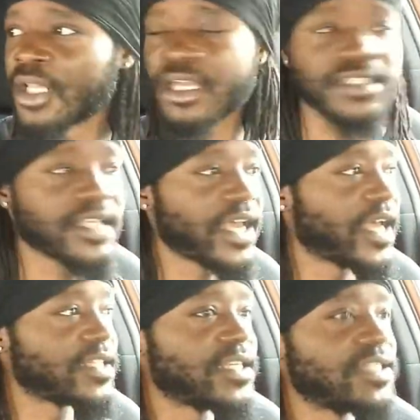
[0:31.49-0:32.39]
a
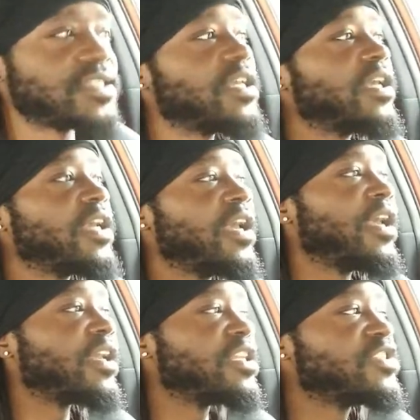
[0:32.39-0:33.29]
Scion TC,
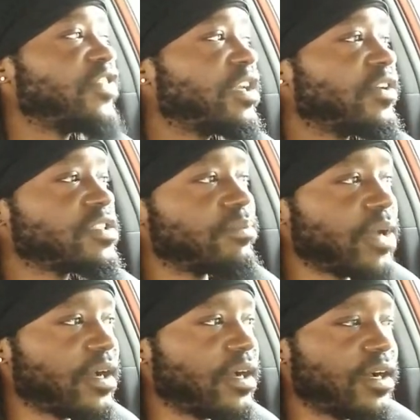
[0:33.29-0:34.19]
and this video is
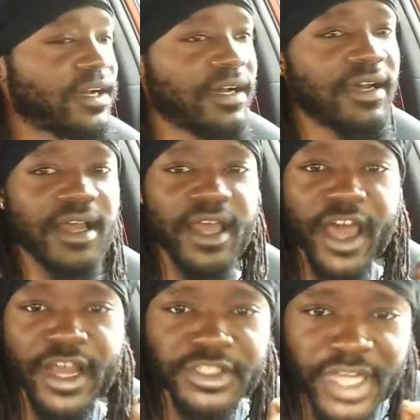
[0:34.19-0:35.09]
about
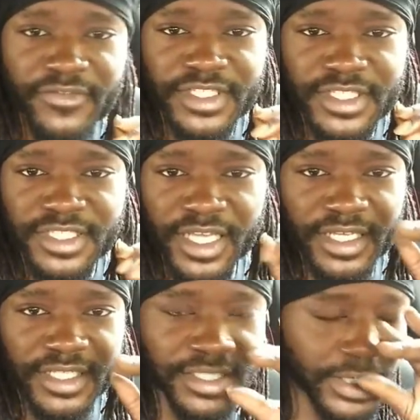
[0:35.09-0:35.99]
how to drive
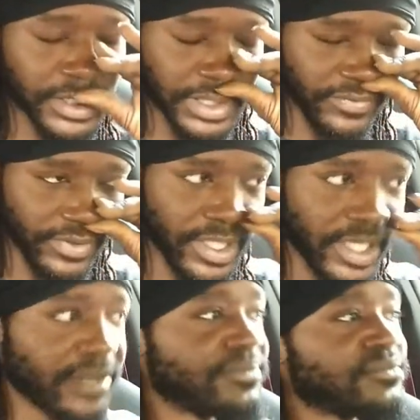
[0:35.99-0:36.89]
a stick shift.
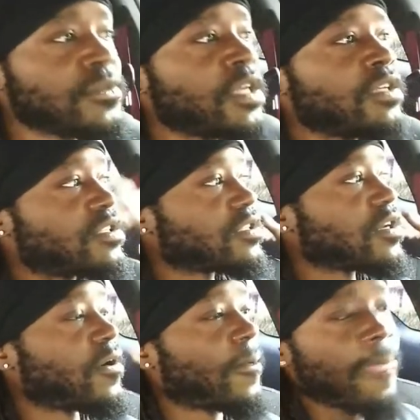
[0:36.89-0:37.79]
Okay,
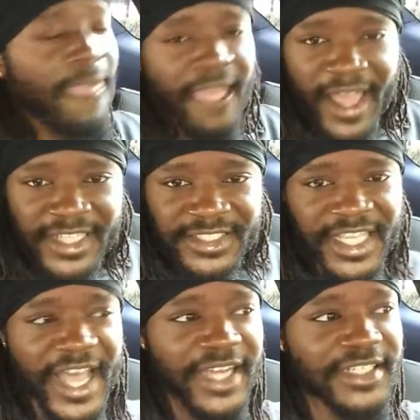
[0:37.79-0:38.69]
so I actually
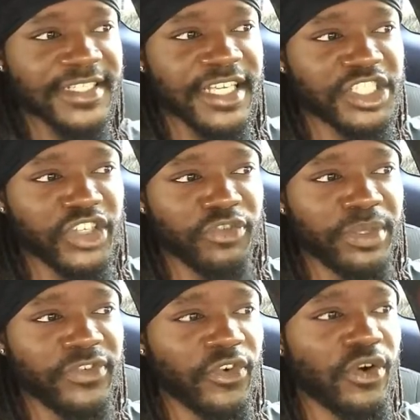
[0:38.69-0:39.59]
had a stick shift
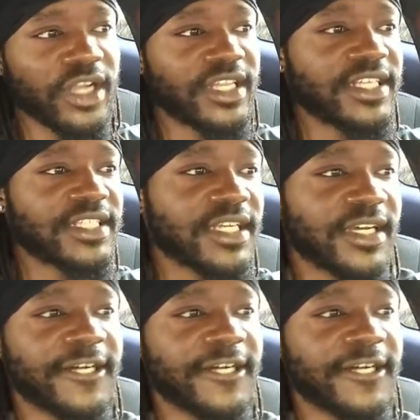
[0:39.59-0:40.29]
before this.